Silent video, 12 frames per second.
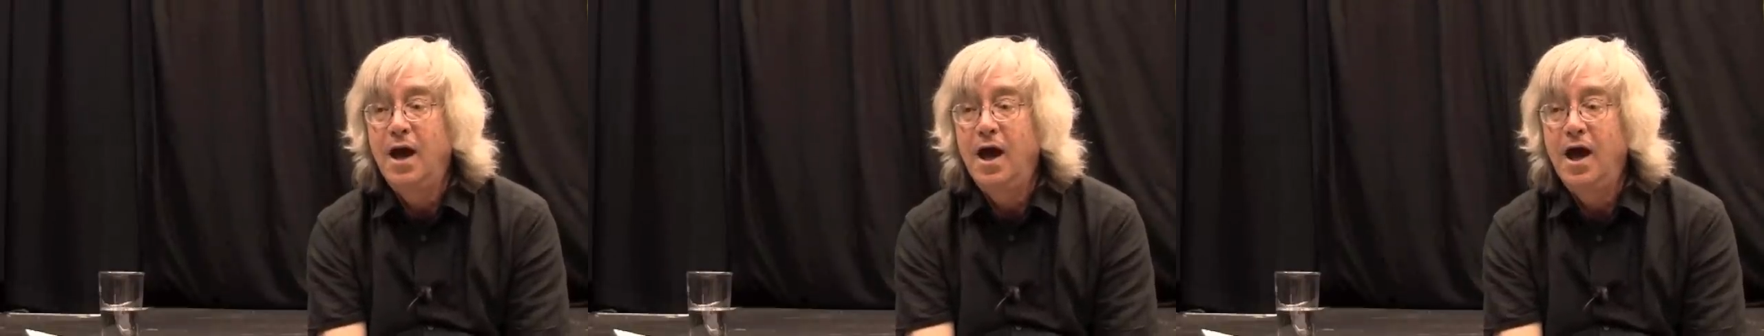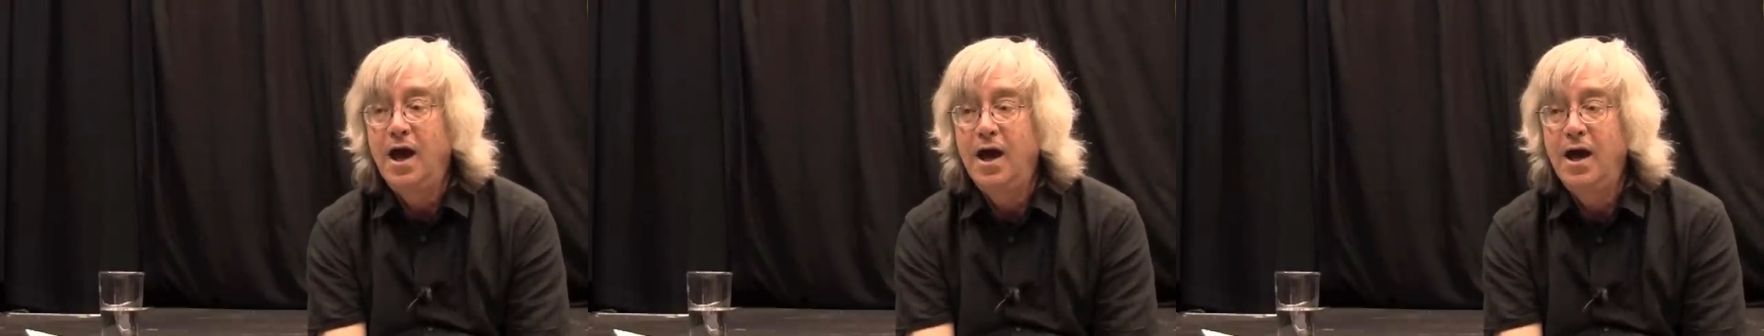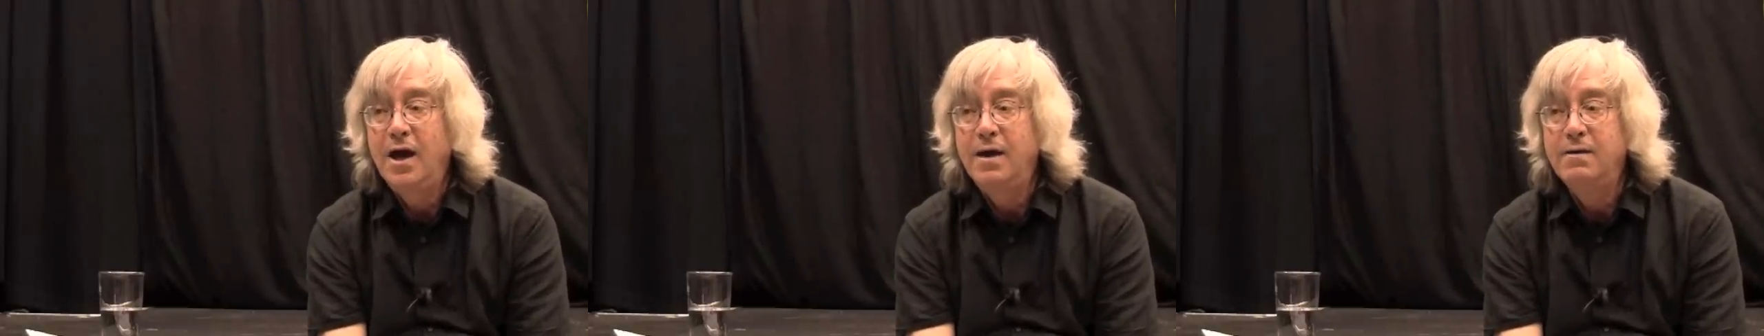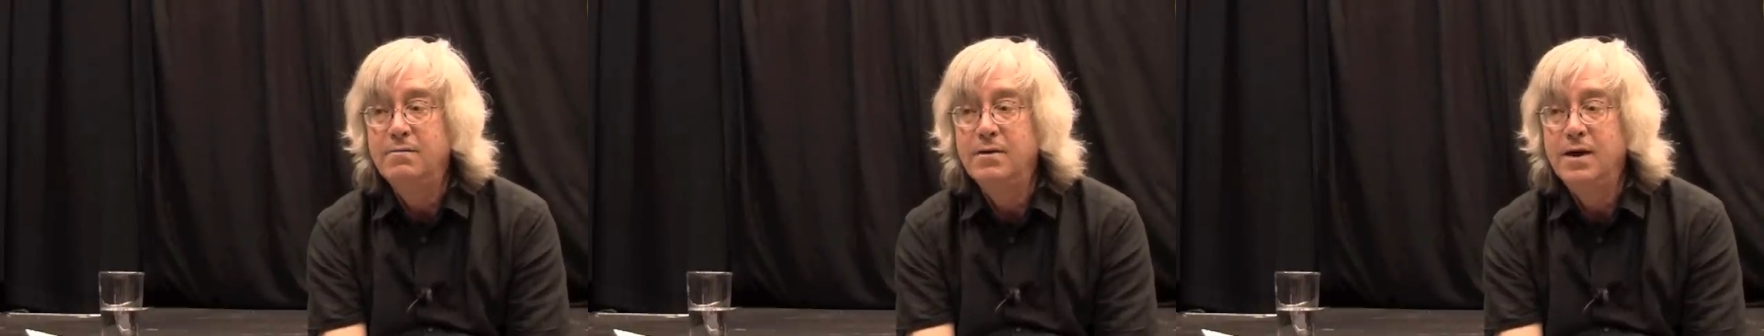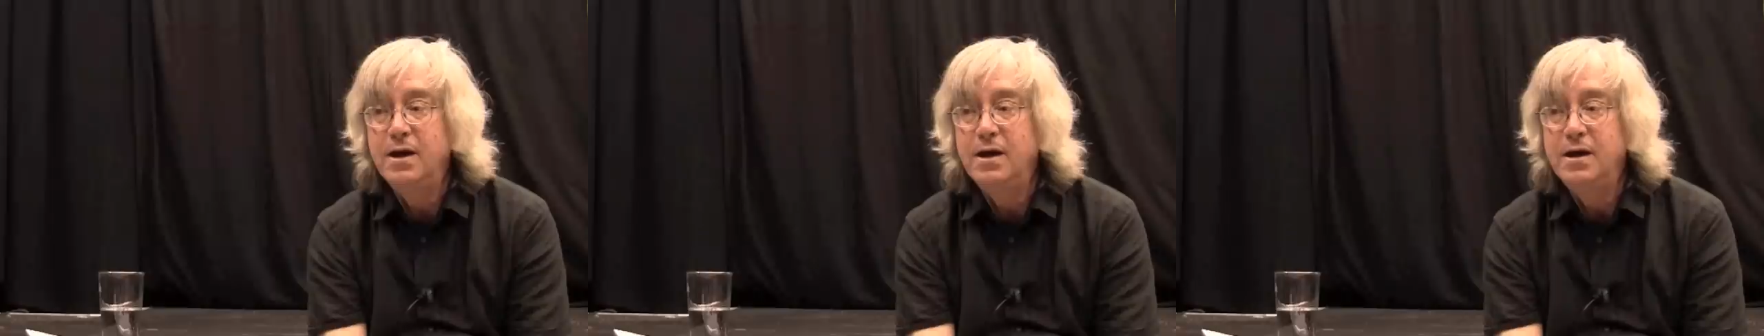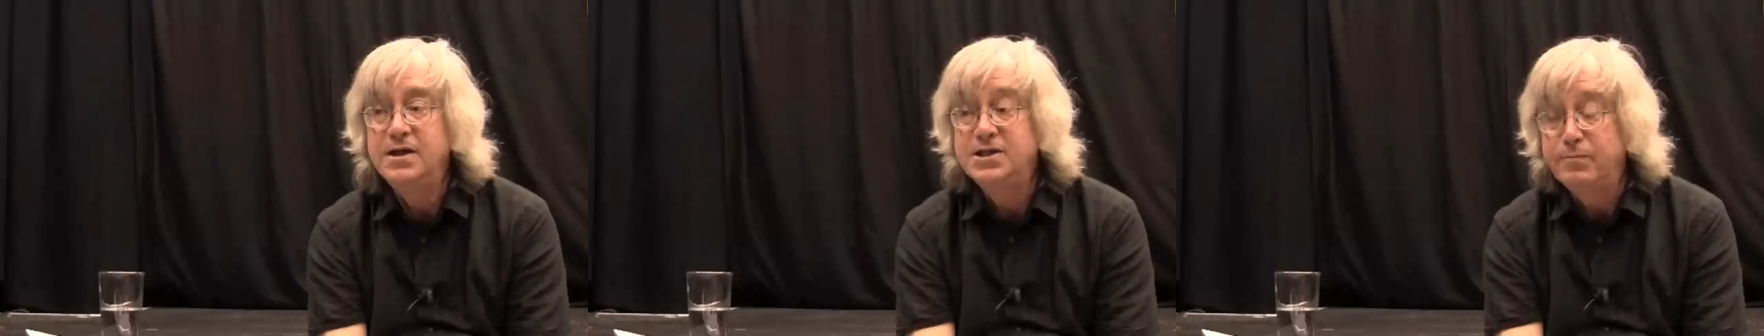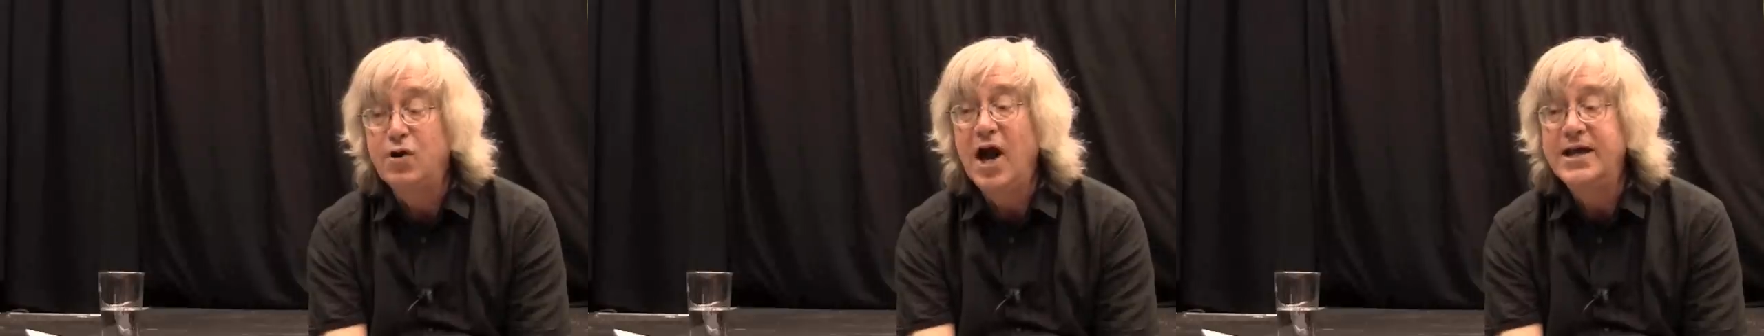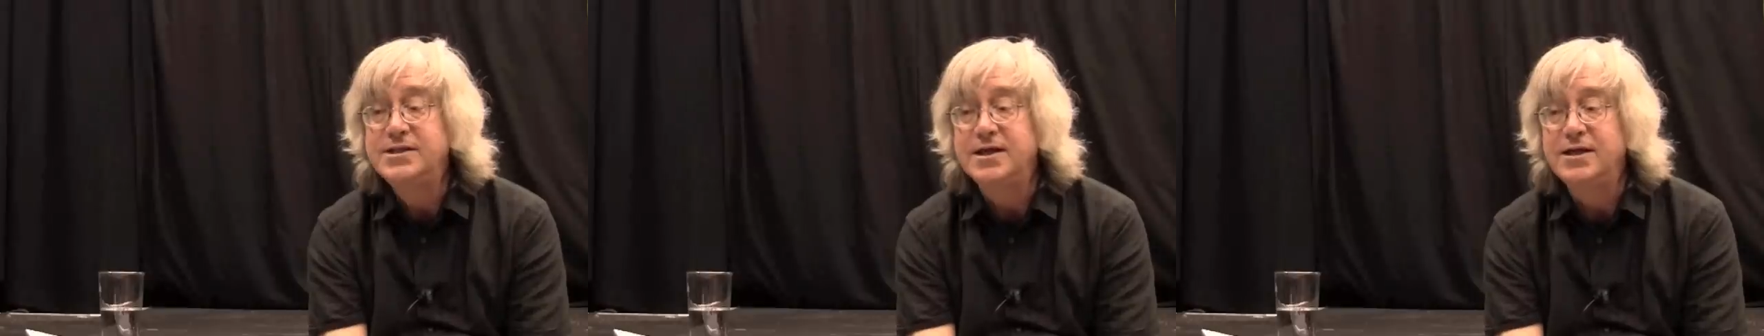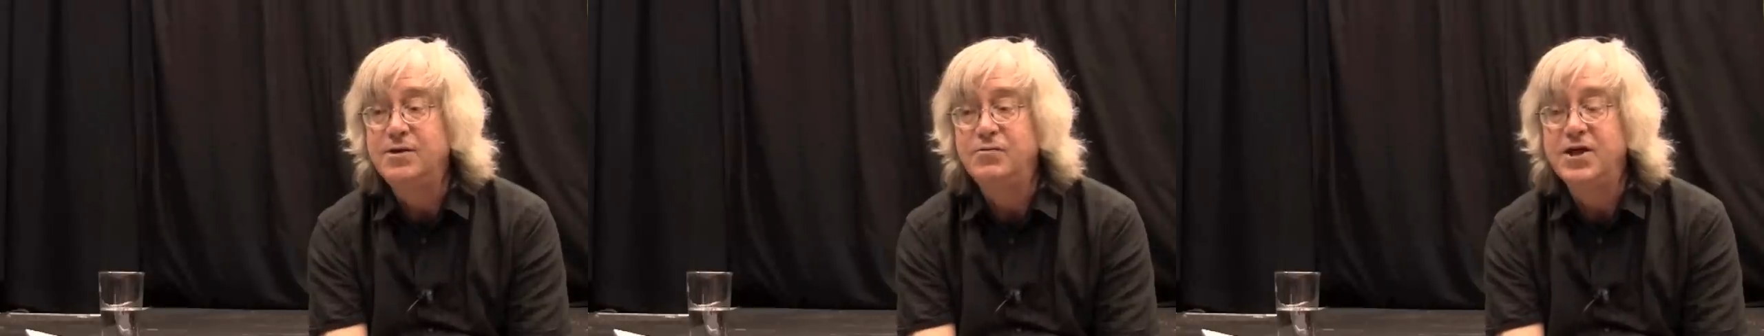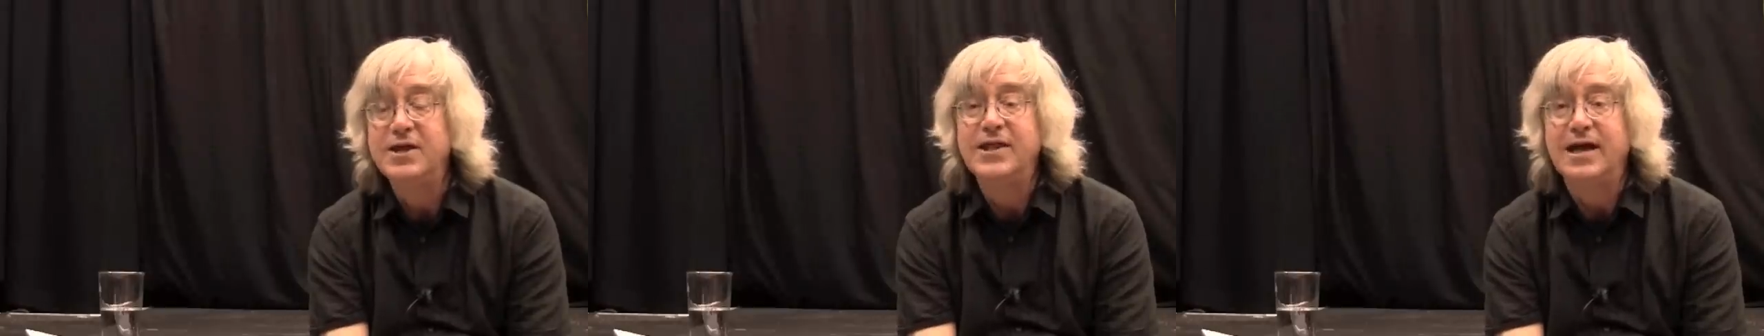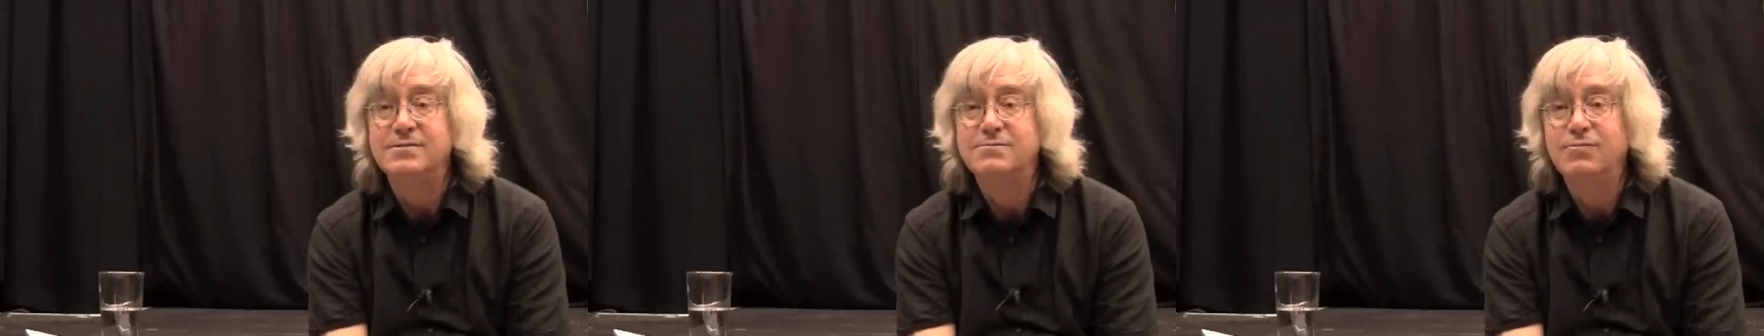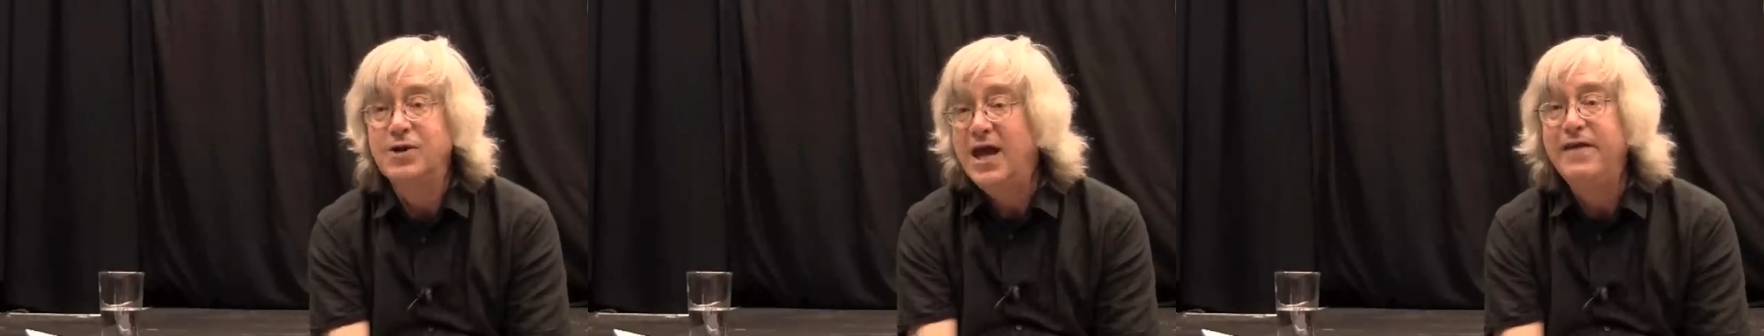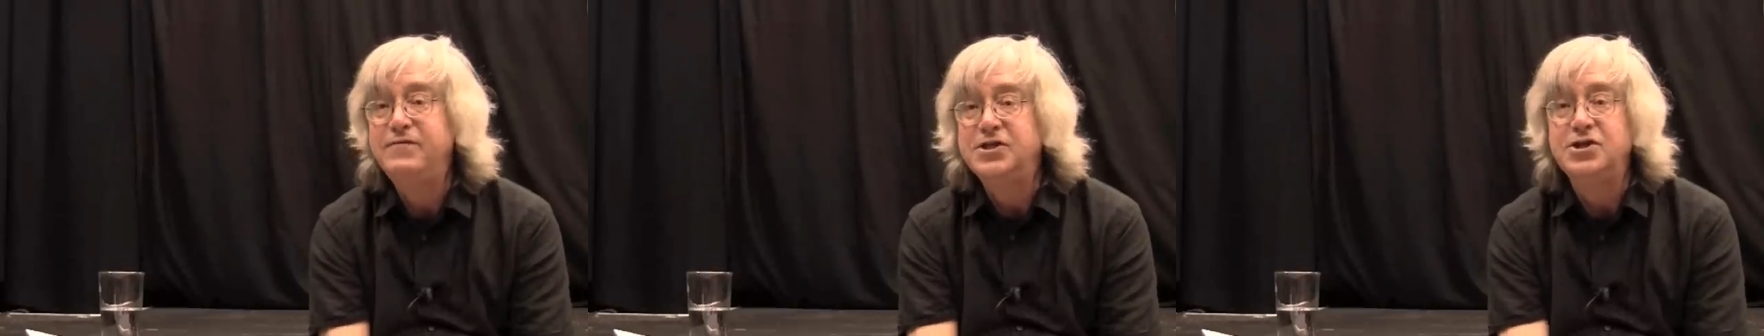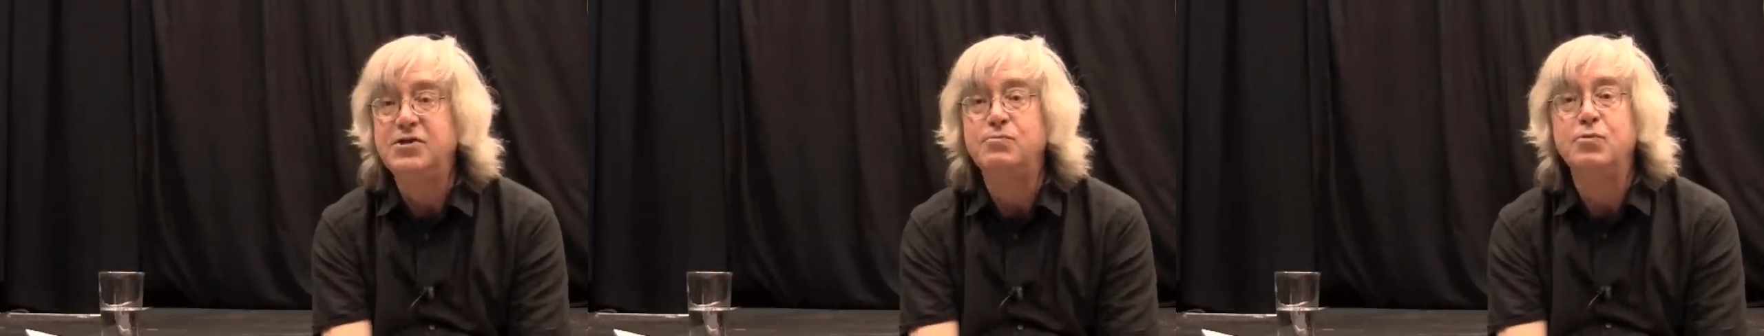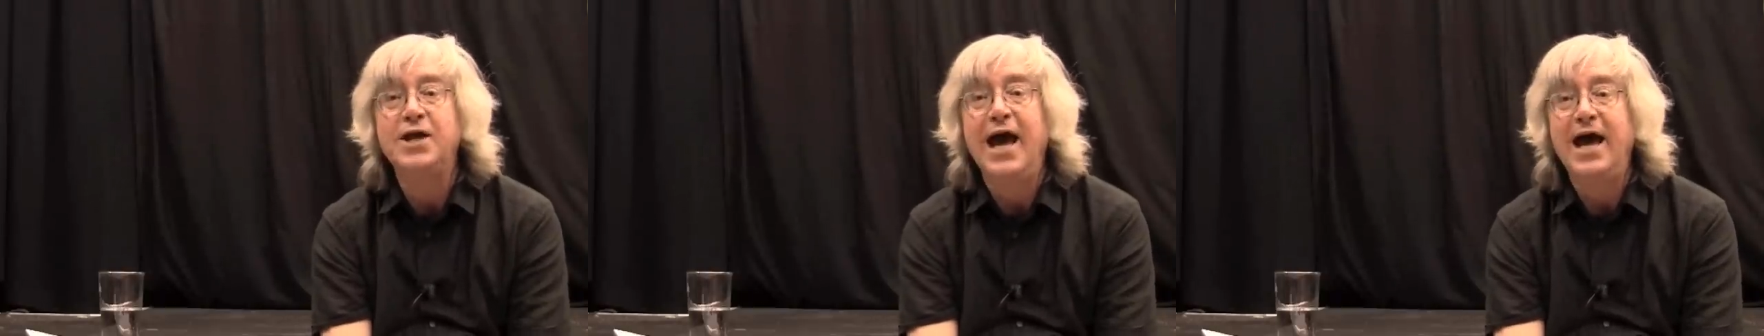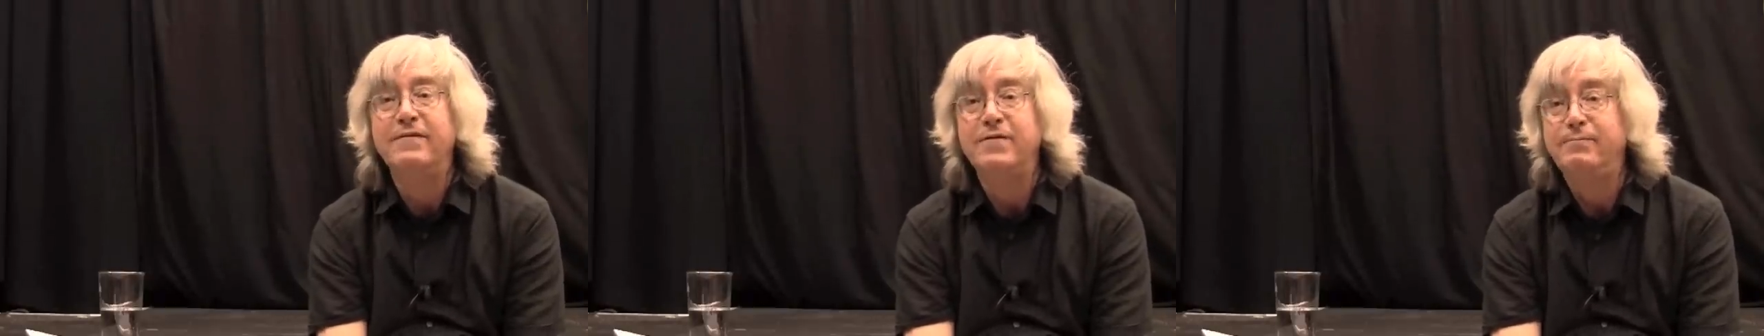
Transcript: Uh, it's surprising you'd think that's what every student would have,